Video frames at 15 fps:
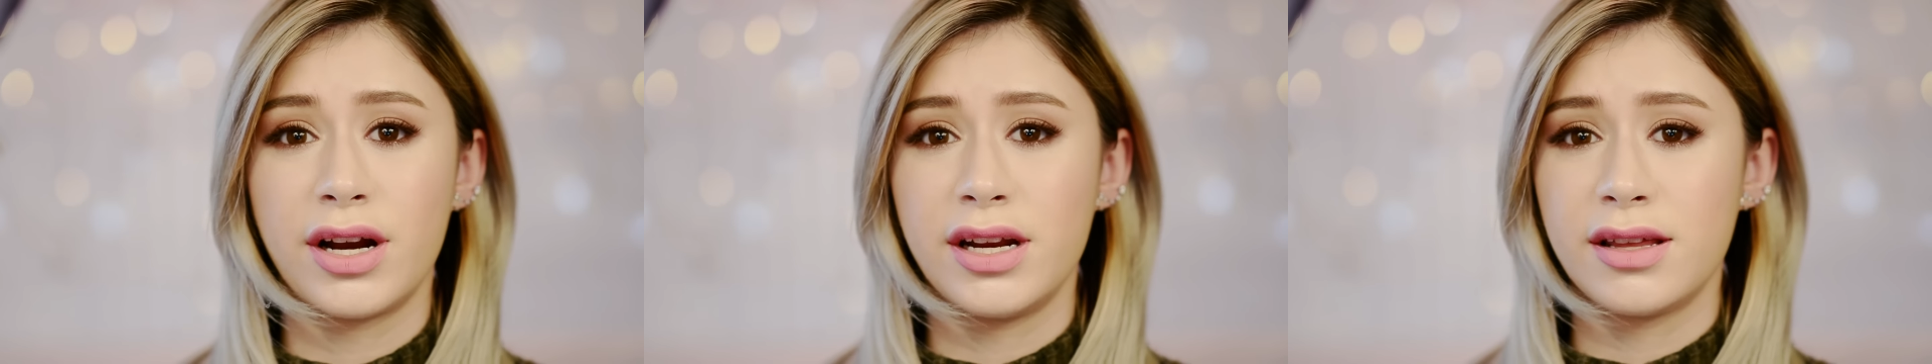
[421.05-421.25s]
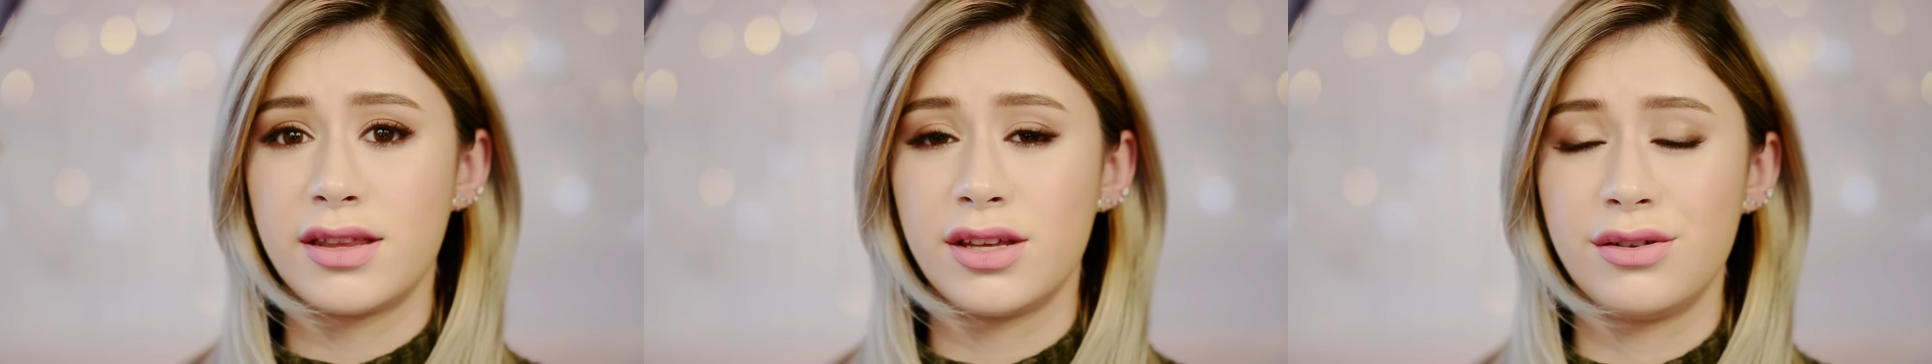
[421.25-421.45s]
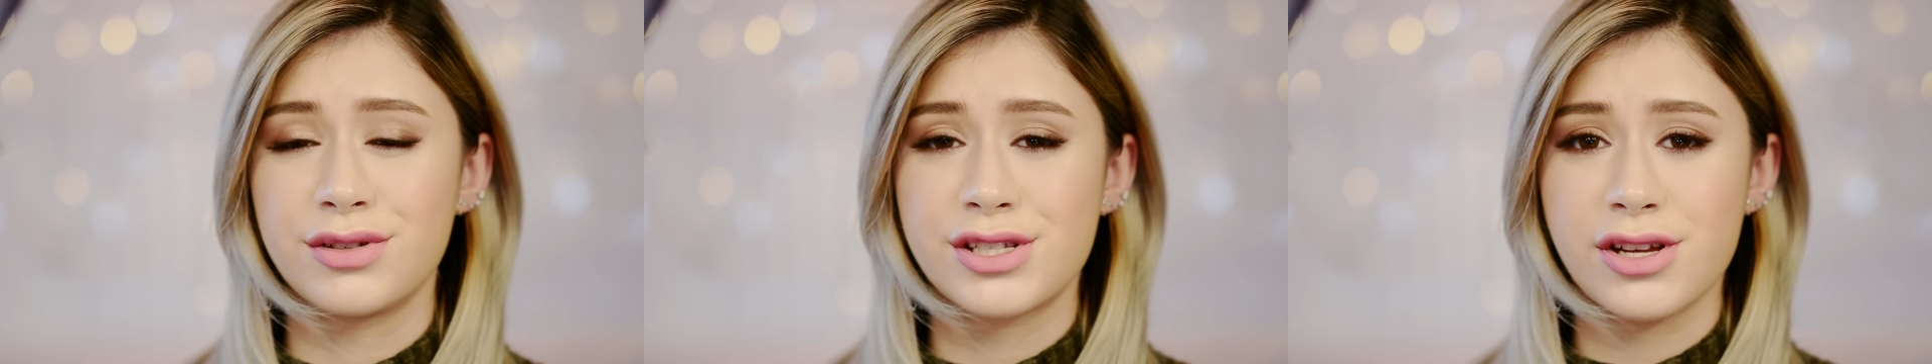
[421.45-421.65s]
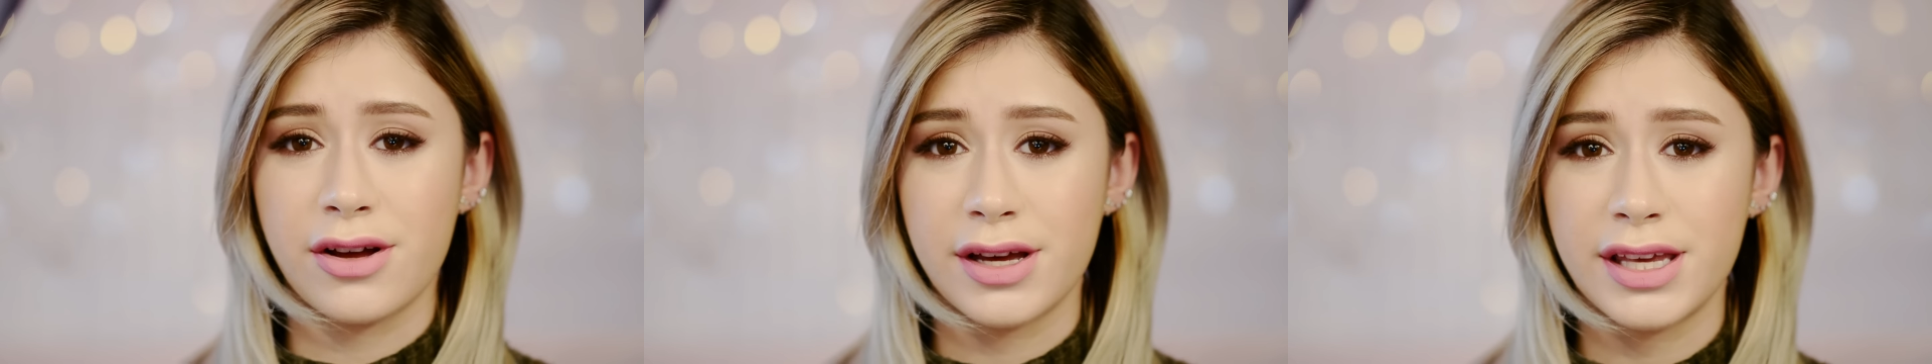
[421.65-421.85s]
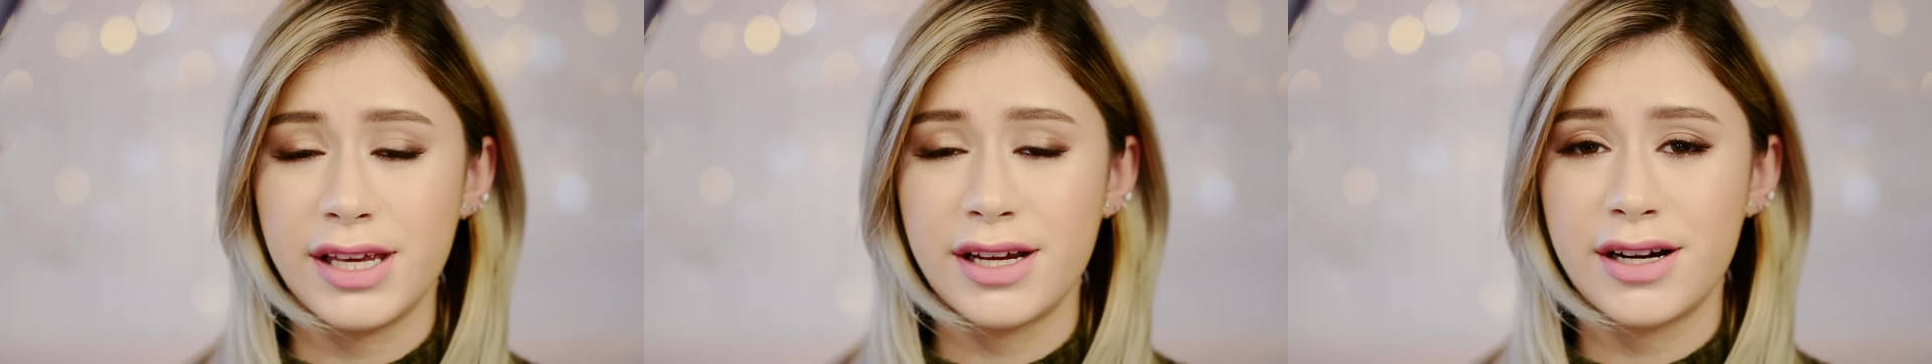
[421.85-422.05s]
anything you
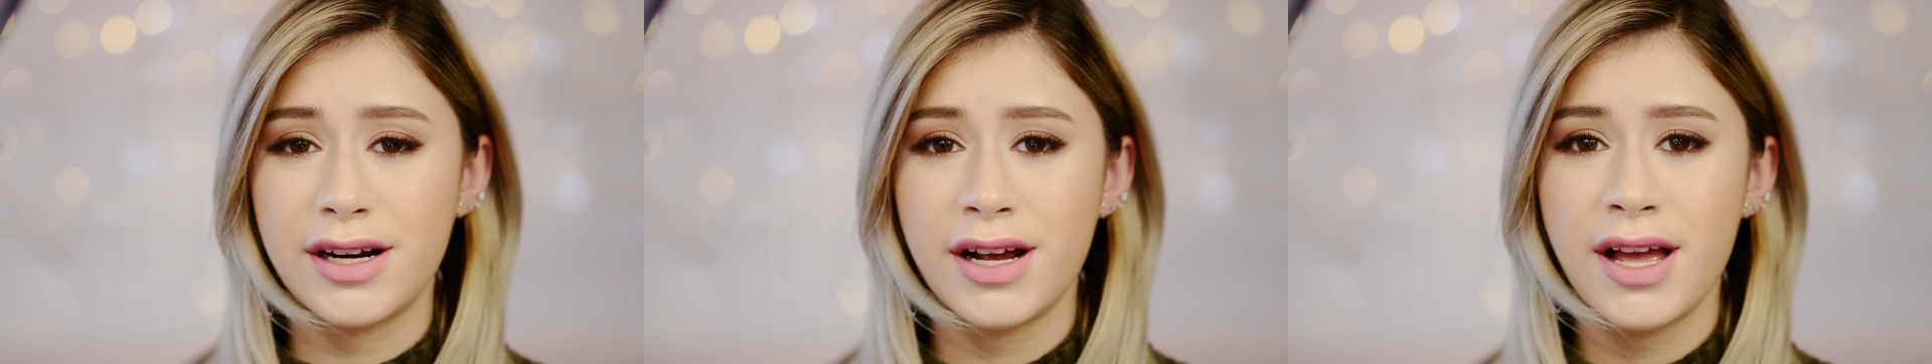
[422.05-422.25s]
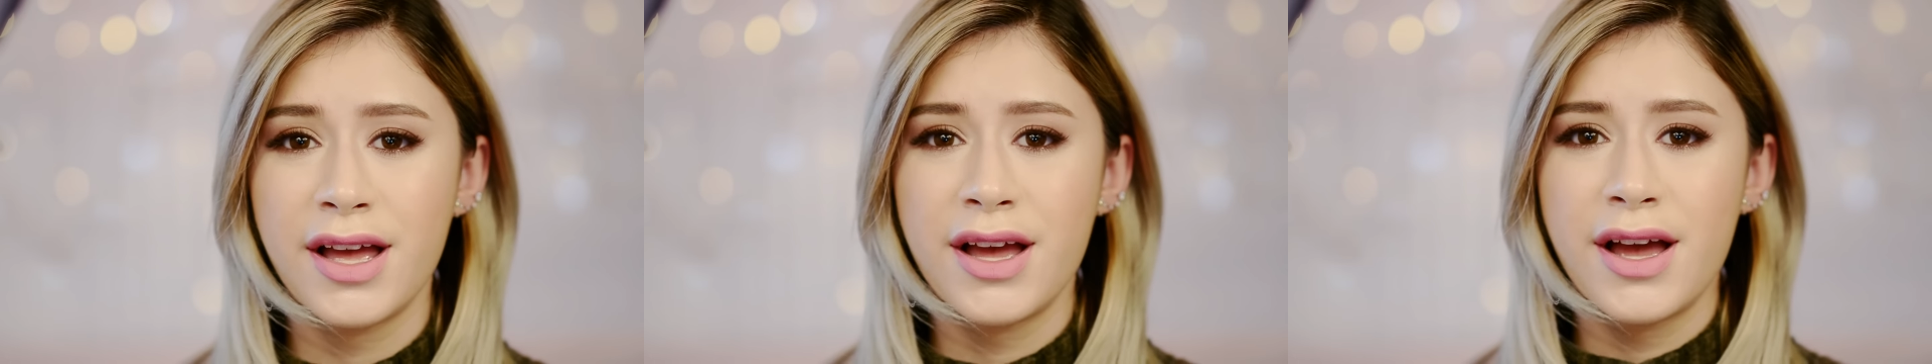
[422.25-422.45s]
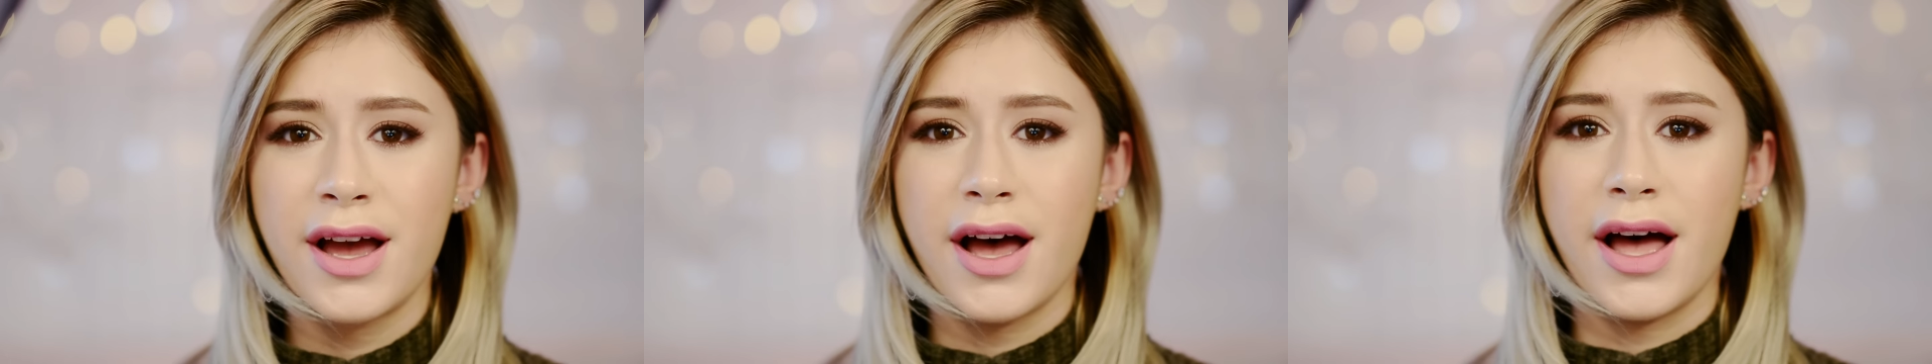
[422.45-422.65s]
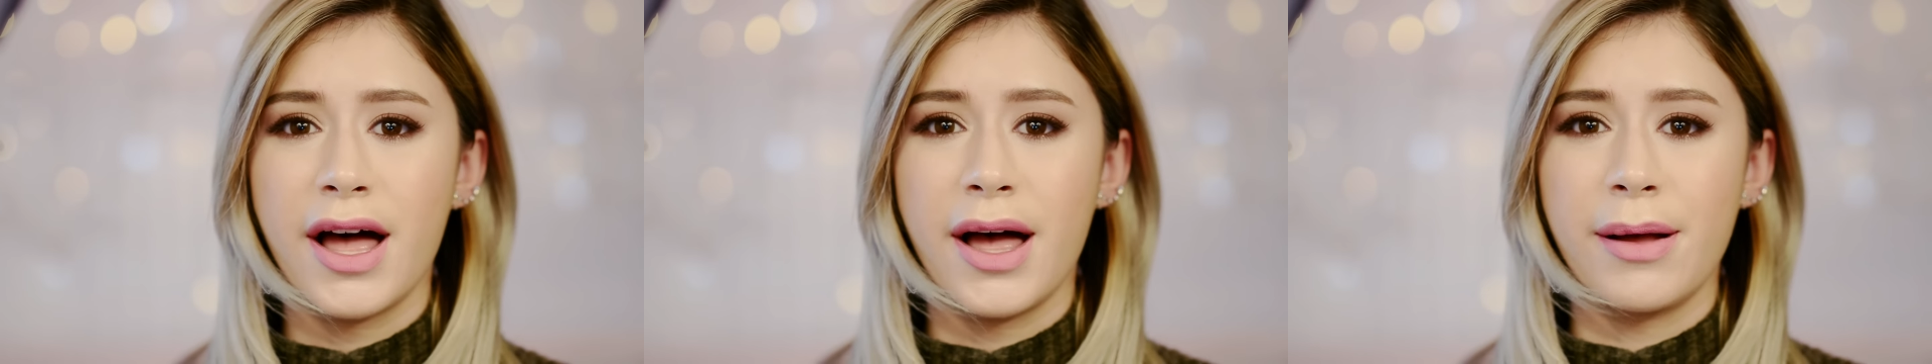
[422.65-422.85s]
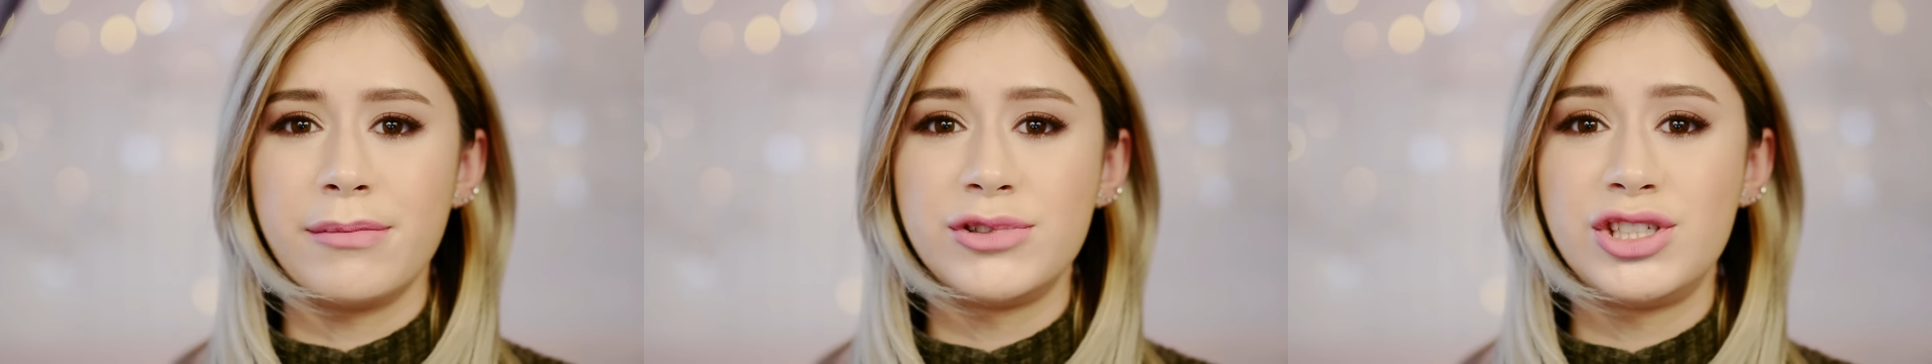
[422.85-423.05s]
saw here.
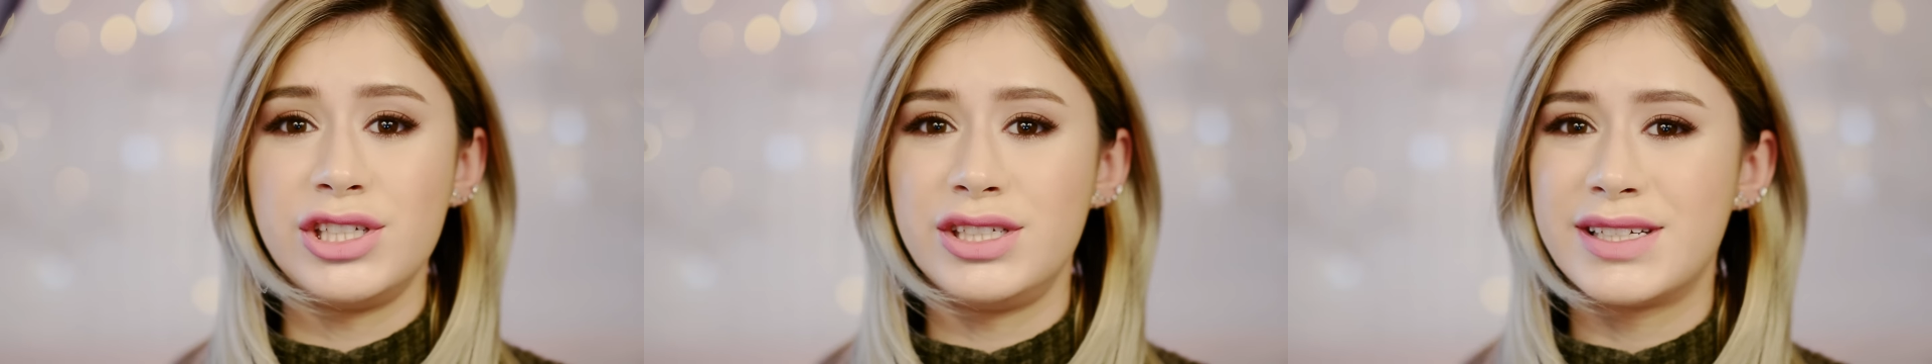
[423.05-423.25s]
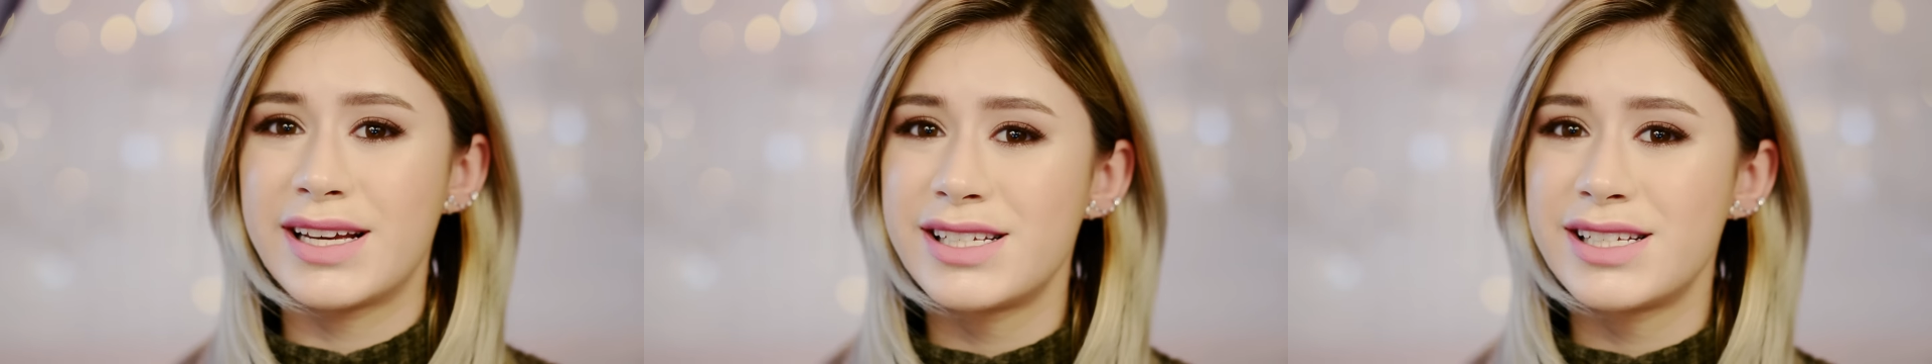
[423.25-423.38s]
She